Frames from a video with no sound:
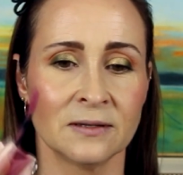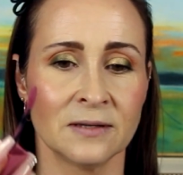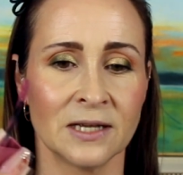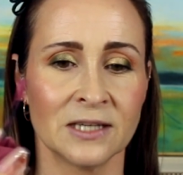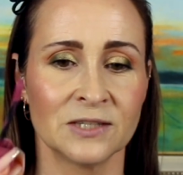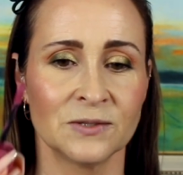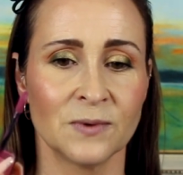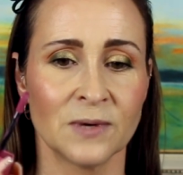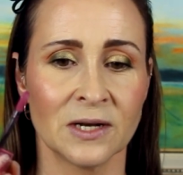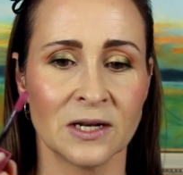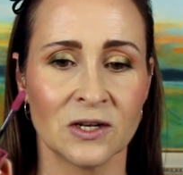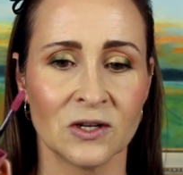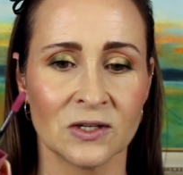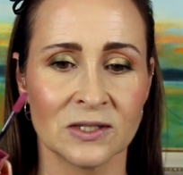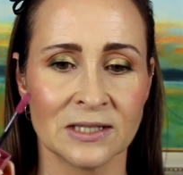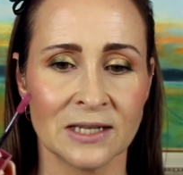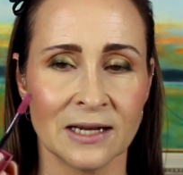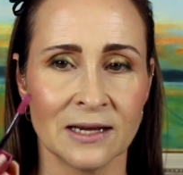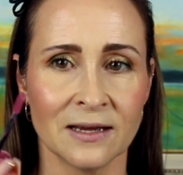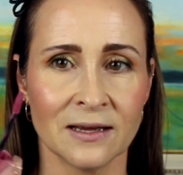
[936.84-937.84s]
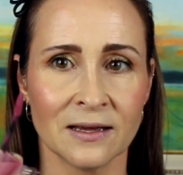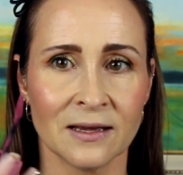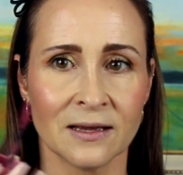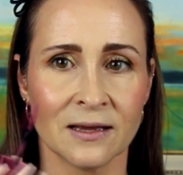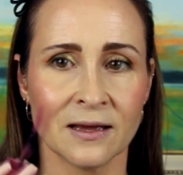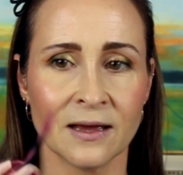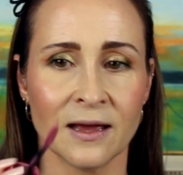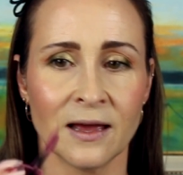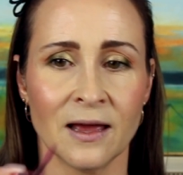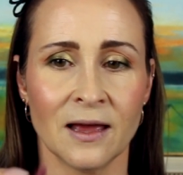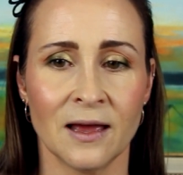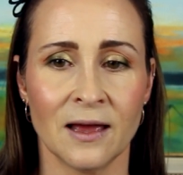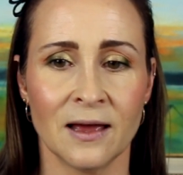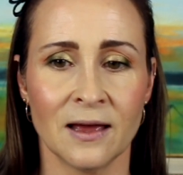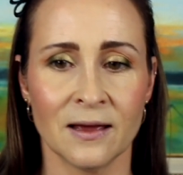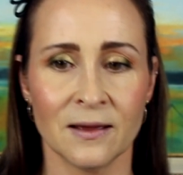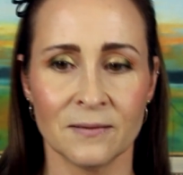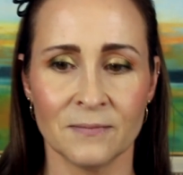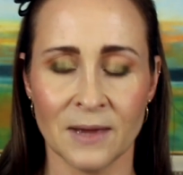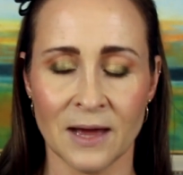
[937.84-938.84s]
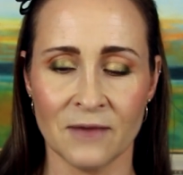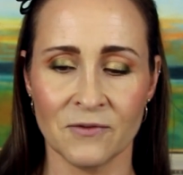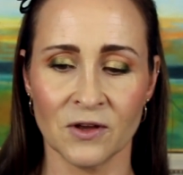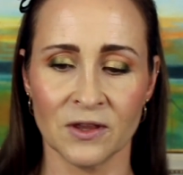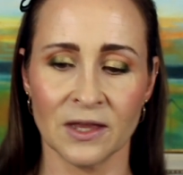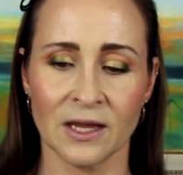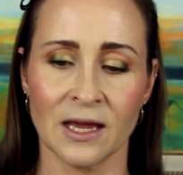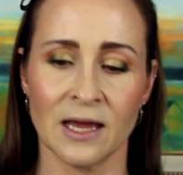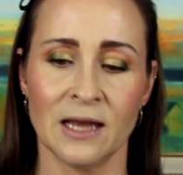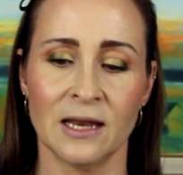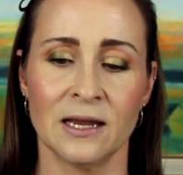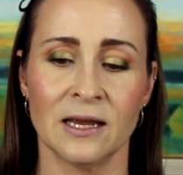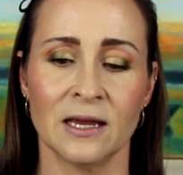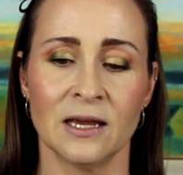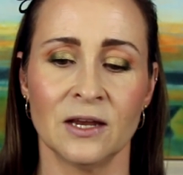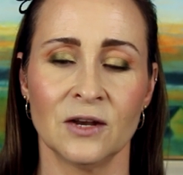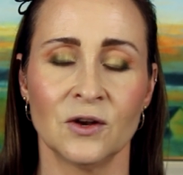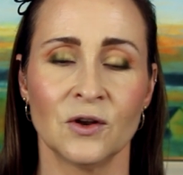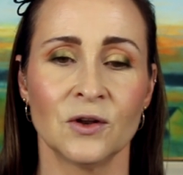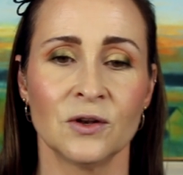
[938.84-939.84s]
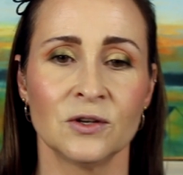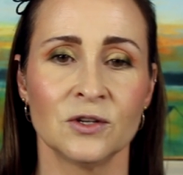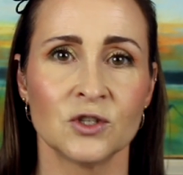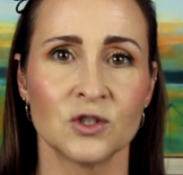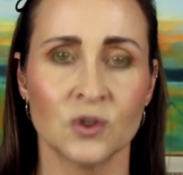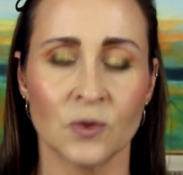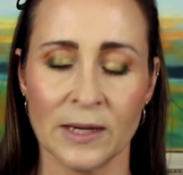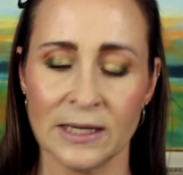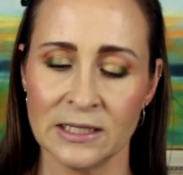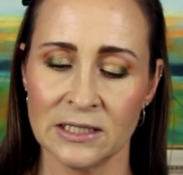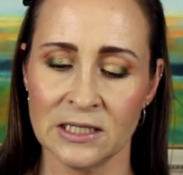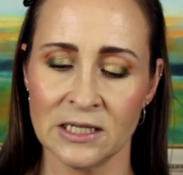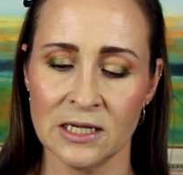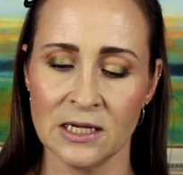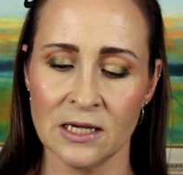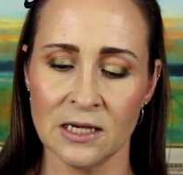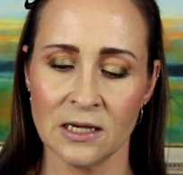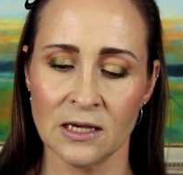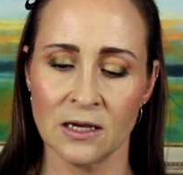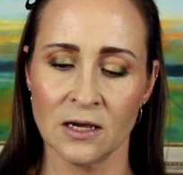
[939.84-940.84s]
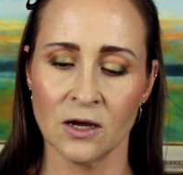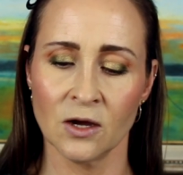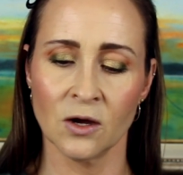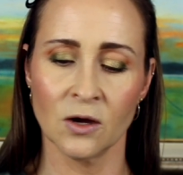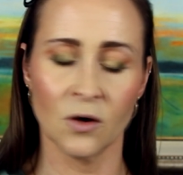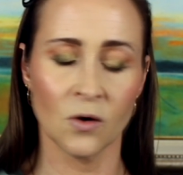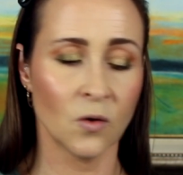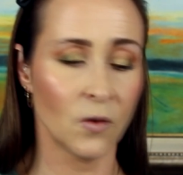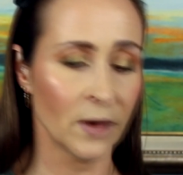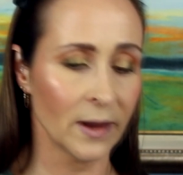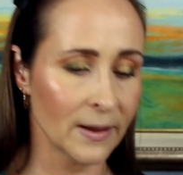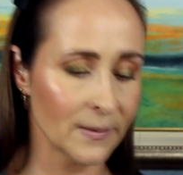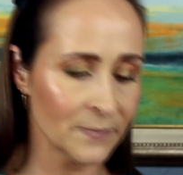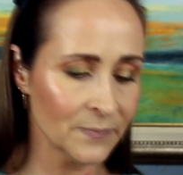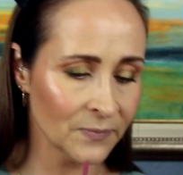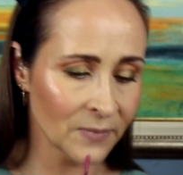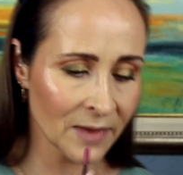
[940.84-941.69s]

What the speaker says: That's what it looks like. I've got the color in 20 Koi.